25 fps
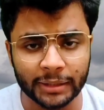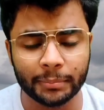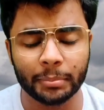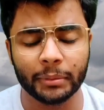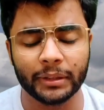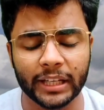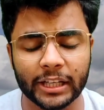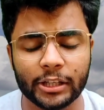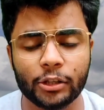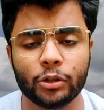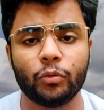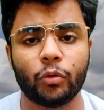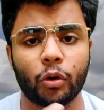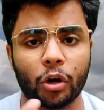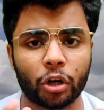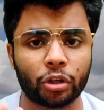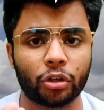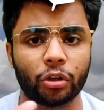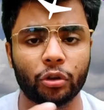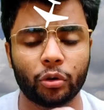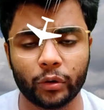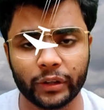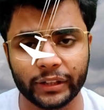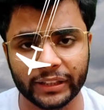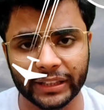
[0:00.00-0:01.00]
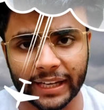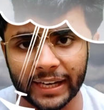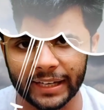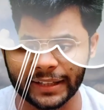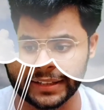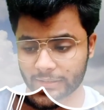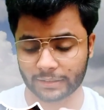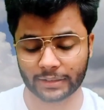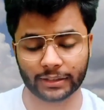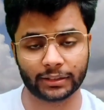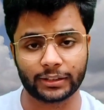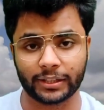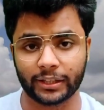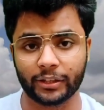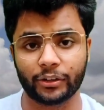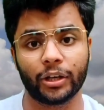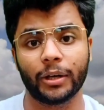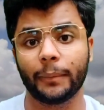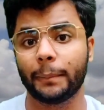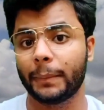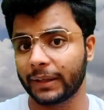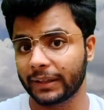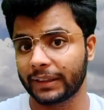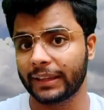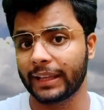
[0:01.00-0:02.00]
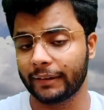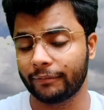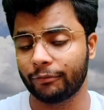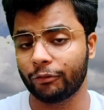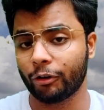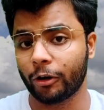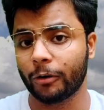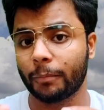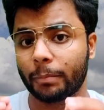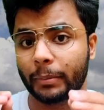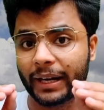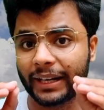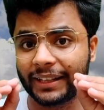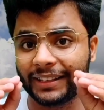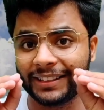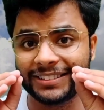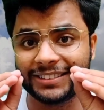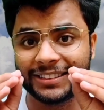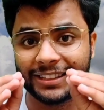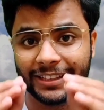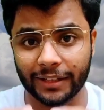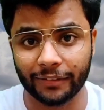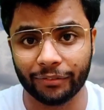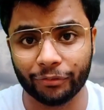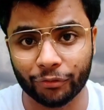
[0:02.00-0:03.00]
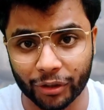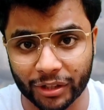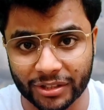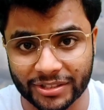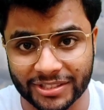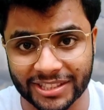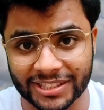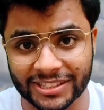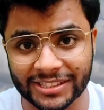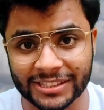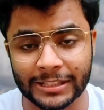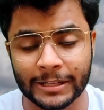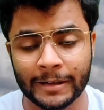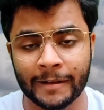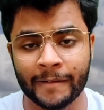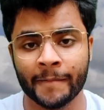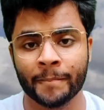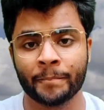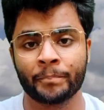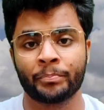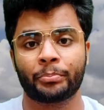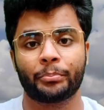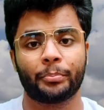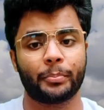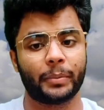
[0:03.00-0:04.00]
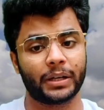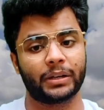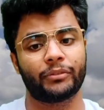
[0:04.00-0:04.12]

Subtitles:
So let me tell you what to read the theory, but they have not practiced enough questions.